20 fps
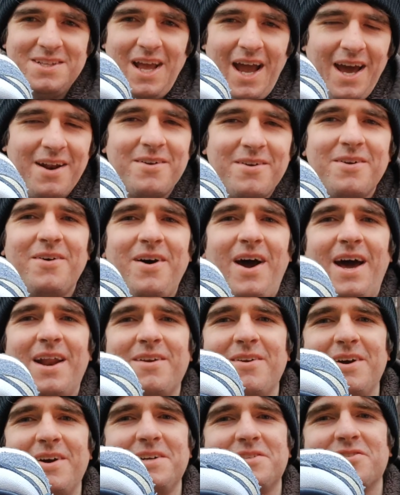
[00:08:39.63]
I don't know how
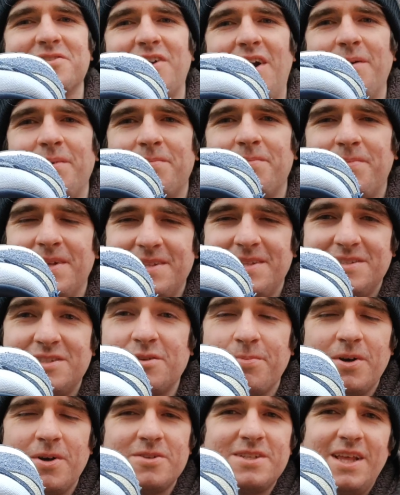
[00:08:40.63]
to describe it, but
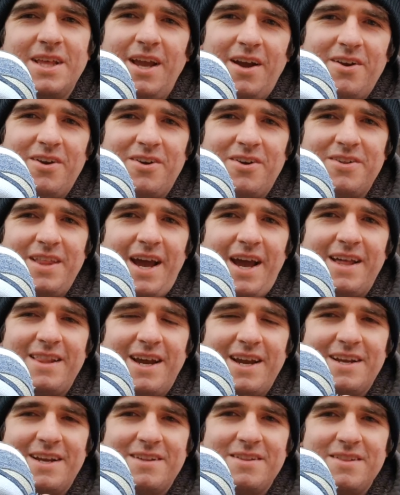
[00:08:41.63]
supposedly I heard that
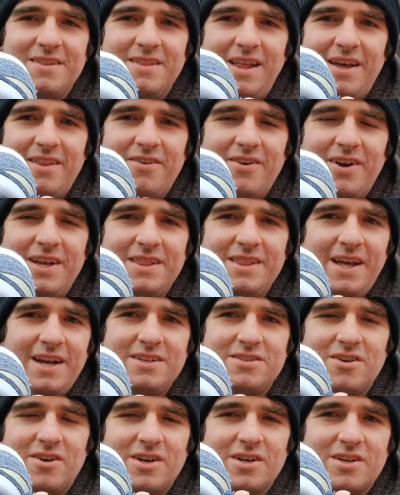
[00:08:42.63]
like leather
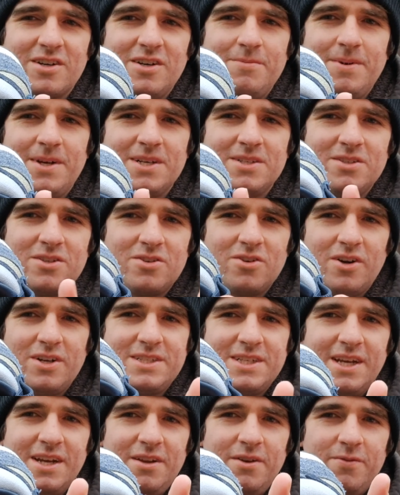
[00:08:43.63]
inlays aren't good because it's
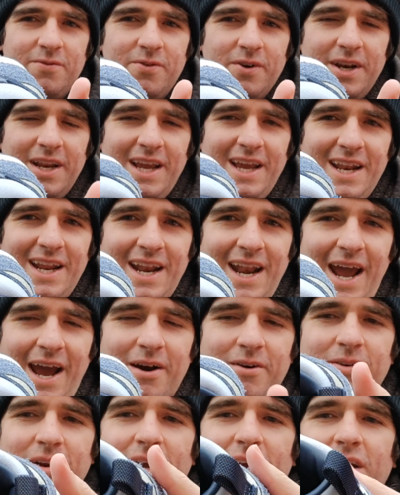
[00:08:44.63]
hard to get your foot in and
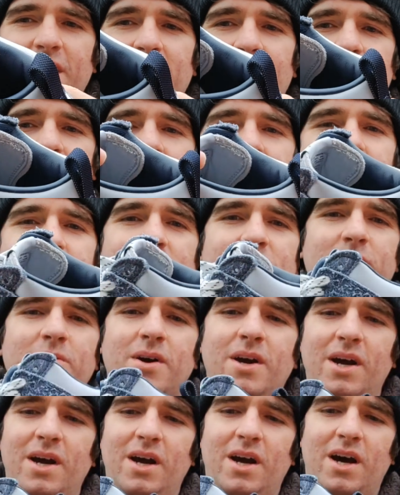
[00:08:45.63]
out of the
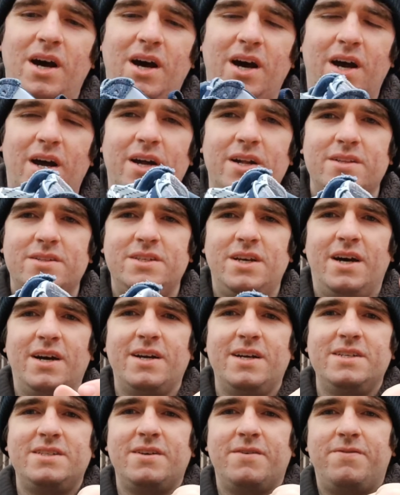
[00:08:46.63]
shoe.
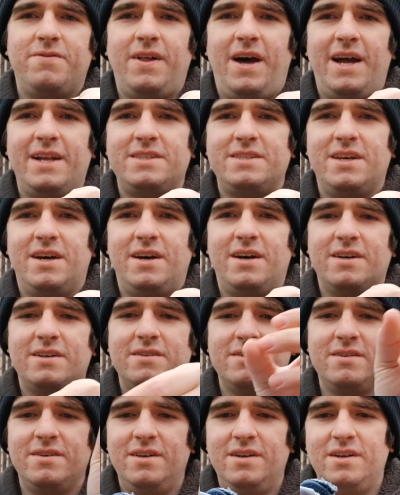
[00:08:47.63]
Tongue is a flat
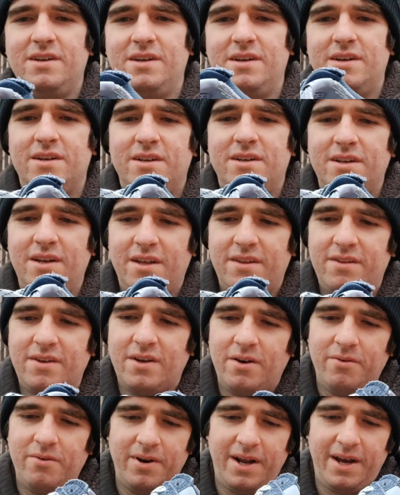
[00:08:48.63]
tongue,
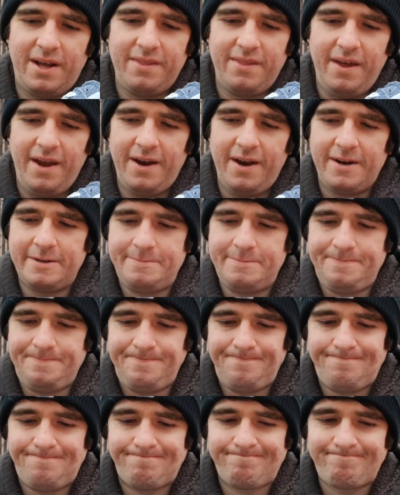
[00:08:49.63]
nothing going on there.
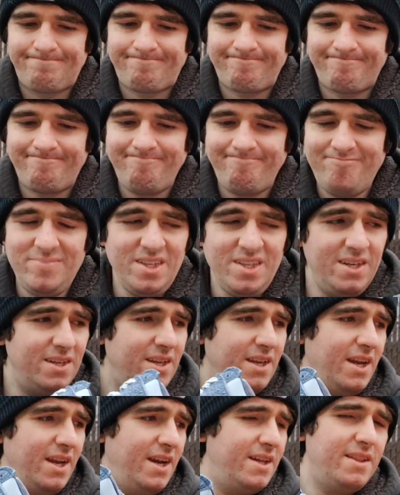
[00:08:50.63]

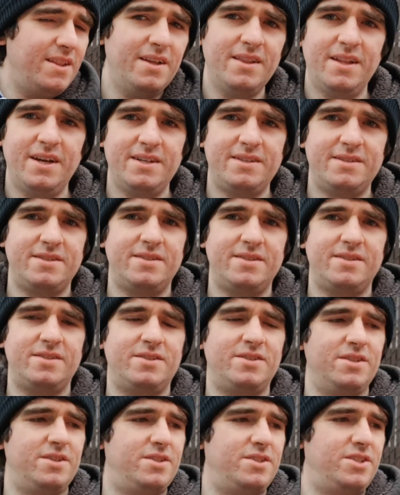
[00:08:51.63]
Yeah, and then let's
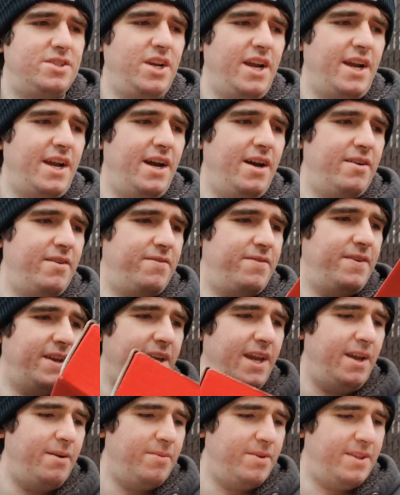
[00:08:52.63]
just check out if it
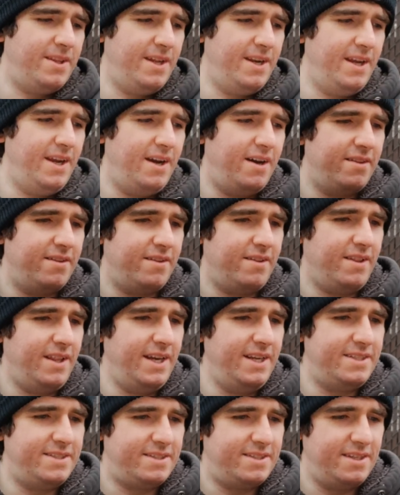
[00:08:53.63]
came with any other
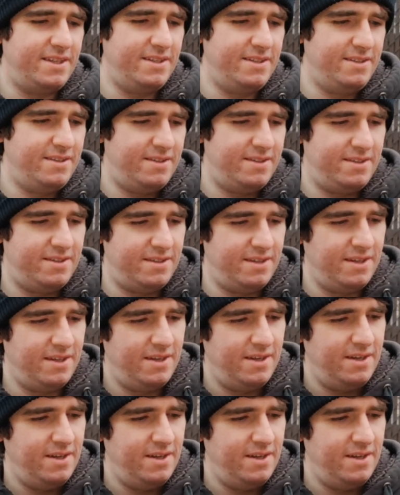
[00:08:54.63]
laces.